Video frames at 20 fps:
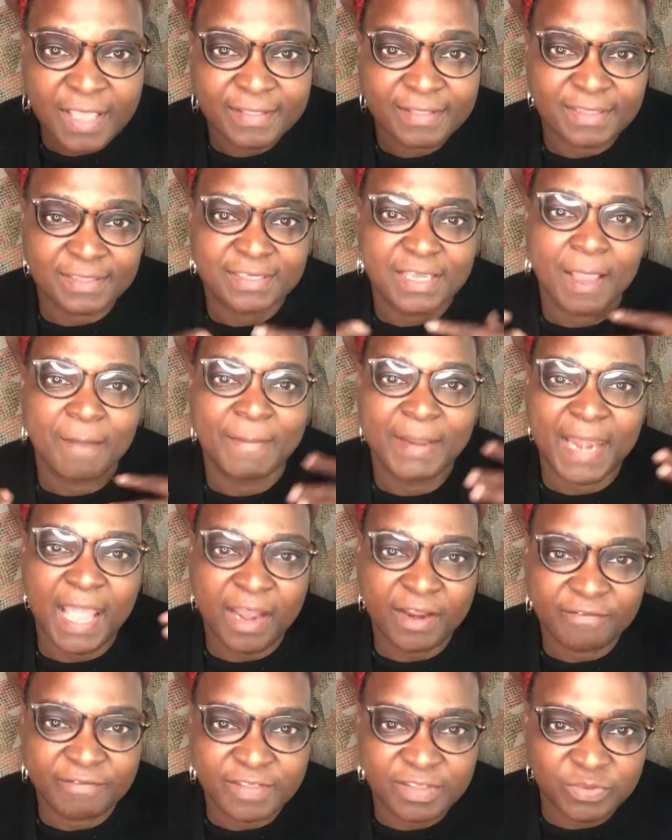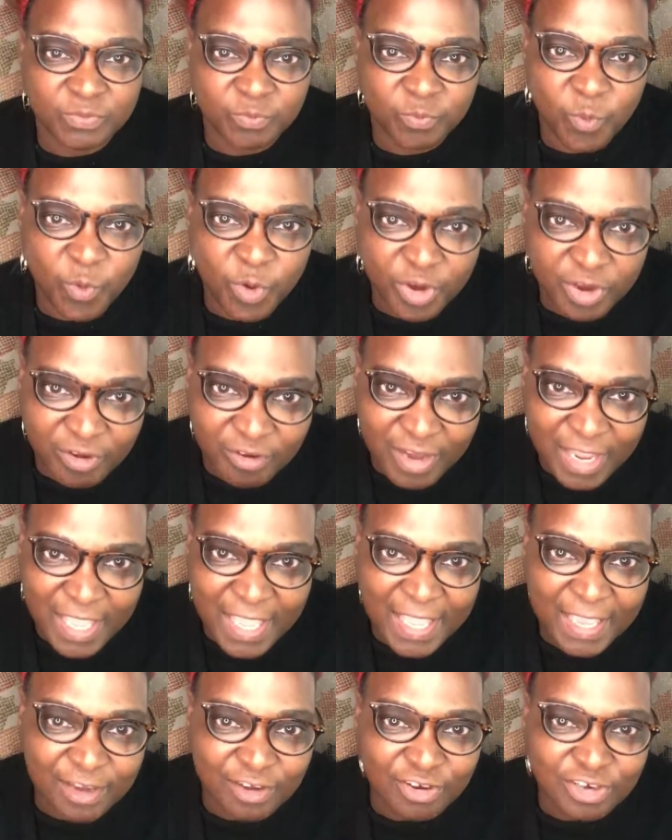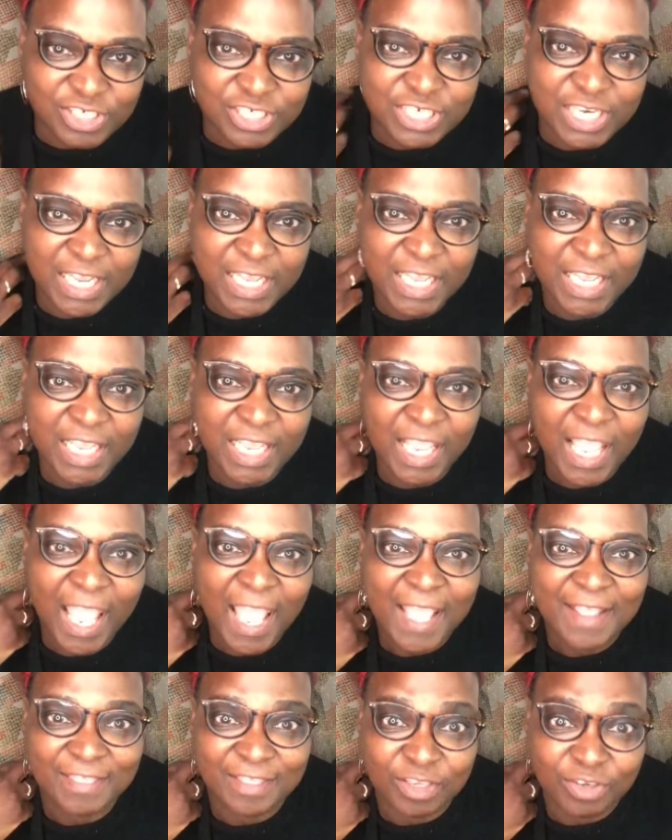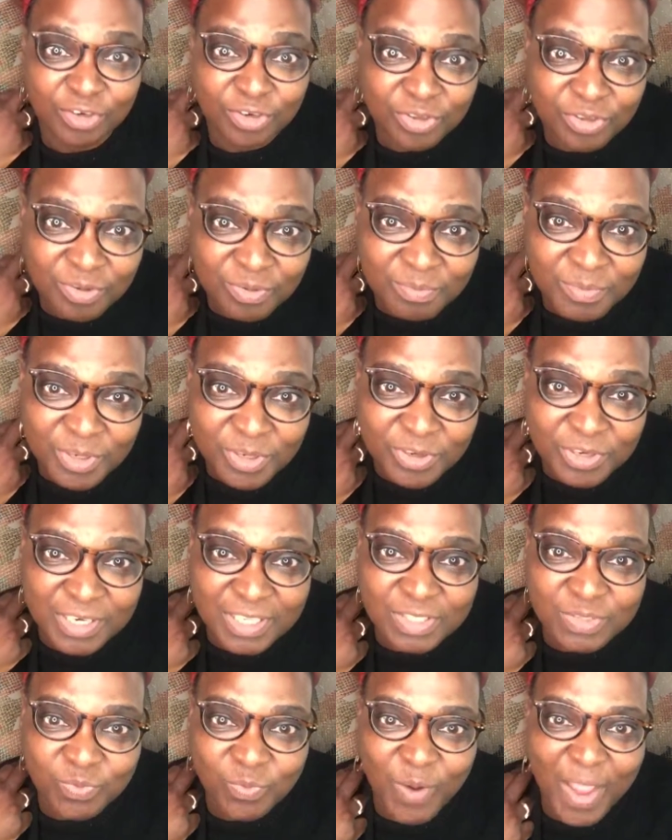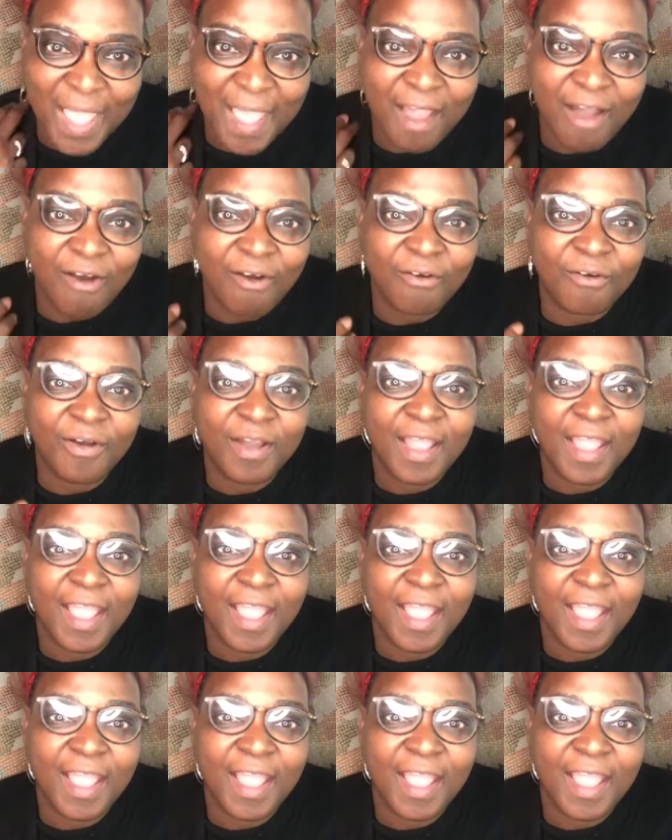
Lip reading: that's coming out of this watery energy, the new moon as well,